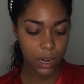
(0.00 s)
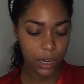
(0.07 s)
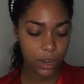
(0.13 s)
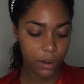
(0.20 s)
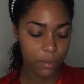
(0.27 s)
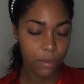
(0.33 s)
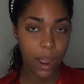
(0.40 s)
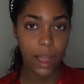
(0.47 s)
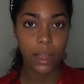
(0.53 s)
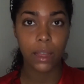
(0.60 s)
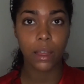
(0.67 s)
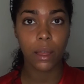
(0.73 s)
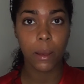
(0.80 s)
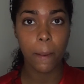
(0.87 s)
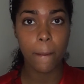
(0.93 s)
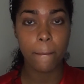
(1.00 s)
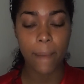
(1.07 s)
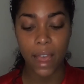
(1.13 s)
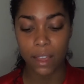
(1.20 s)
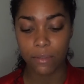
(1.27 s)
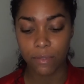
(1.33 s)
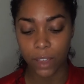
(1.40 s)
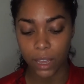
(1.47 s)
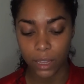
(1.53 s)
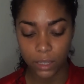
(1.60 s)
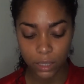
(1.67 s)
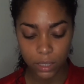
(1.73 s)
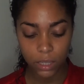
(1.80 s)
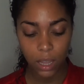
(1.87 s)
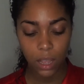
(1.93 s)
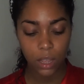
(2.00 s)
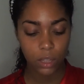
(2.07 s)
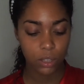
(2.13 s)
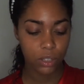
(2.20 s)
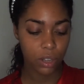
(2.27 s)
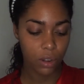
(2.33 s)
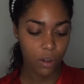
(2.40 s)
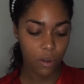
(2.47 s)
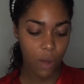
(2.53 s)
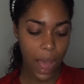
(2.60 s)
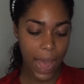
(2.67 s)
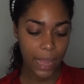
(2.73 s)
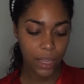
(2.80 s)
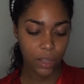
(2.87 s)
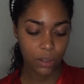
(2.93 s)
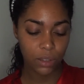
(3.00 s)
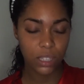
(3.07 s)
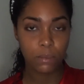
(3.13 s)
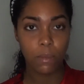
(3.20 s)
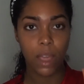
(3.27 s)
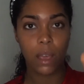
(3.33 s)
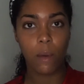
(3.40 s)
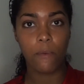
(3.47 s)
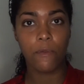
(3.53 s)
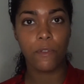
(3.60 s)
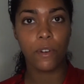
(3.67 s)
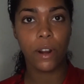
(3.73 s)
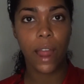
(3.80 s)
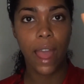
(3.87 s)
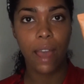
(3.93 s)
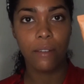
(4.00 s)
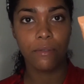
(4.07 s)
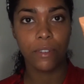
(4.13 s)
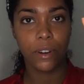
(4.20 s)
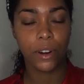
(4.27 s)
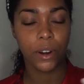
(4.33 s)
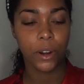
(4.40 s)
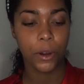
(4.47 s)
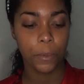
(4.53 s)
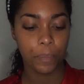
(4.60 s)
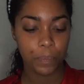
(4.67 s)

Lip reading: correct my face. So I use Makeup Forever